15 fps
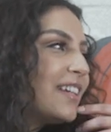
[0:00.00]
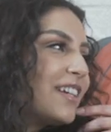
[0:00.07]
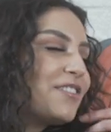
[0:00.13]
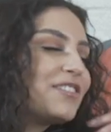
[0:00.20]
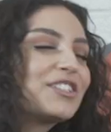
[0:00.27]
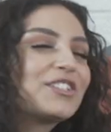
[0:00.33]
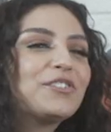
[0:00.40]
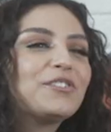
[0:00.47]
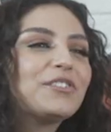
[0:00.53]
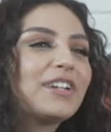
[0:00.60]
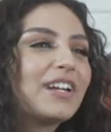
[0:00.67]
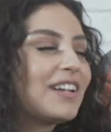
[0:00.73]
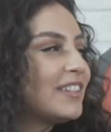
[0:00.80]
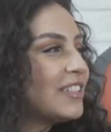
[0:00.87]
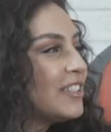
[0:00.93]
It was cool, yeah.
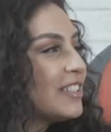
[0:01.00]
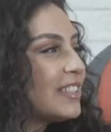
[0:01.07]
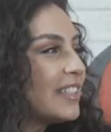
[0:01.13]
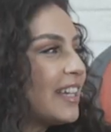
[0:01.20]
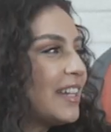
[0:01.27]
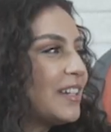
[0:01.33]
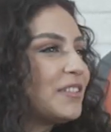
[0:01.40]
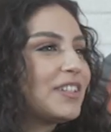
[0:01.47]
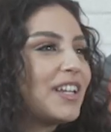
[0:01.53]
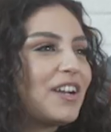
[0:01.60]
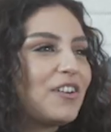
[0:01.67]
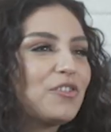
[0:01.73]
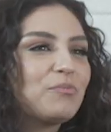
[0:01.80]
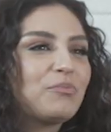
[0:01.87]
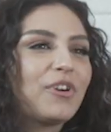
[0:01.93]
It's just that that
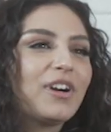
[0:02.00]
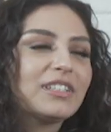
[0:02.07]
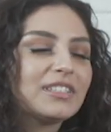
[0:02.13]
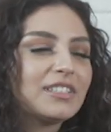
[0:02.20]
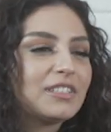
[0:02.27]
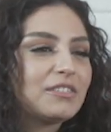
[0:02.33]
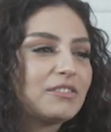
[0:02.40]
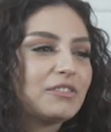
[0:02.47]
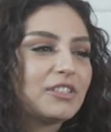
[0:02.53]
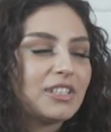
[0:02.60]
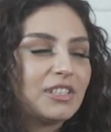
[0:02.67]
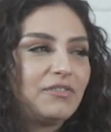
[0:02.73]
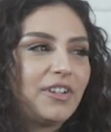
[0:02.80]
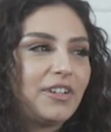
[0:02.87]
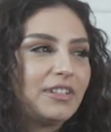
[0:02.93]
whole process was
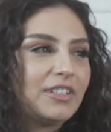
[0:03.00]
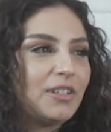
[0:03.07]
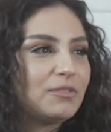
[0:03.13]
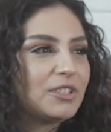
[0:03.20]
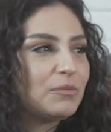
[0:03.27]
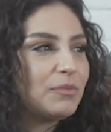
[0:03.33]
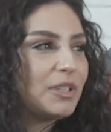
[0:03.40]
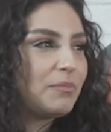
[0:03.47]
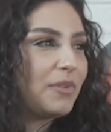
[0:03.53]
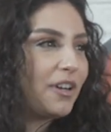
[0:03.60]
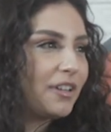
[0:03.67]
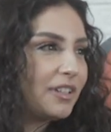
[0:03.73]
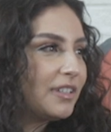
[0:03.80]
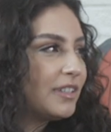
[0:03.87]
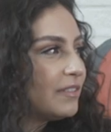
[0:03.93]
just very dope to be a
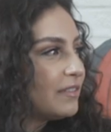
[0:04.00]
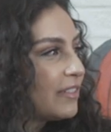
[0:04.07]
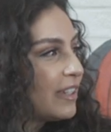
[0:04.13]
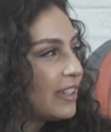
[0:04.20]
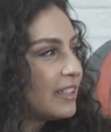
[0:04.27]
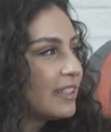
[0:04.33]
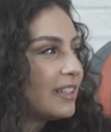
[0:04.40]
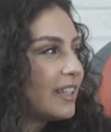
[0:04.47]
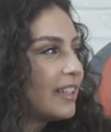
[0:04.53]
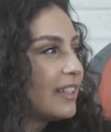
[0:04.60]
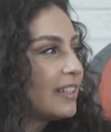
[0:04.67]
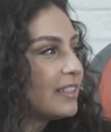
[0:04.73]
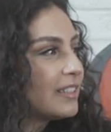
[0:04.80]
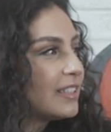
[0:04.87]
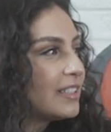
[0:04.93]
part of, and
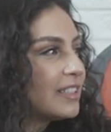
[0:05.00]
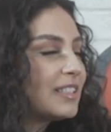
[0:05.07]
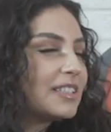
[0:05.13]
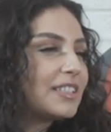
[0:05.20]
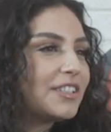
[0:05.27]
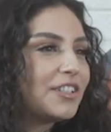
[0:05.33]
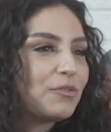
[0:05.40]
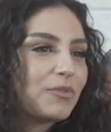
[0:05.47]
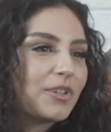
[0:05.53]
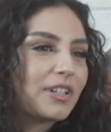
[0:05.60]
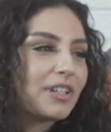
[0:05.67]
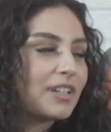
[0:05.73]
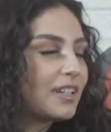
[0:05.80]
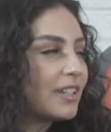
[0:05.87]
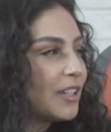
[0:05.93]
like just to see your
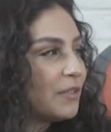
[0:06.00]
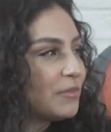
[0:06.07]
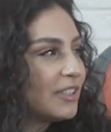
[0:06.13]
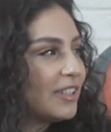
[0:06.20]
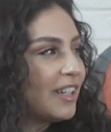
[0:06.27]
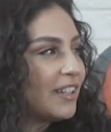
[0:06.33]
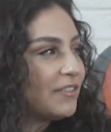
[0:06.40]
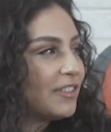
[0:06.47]
work come to life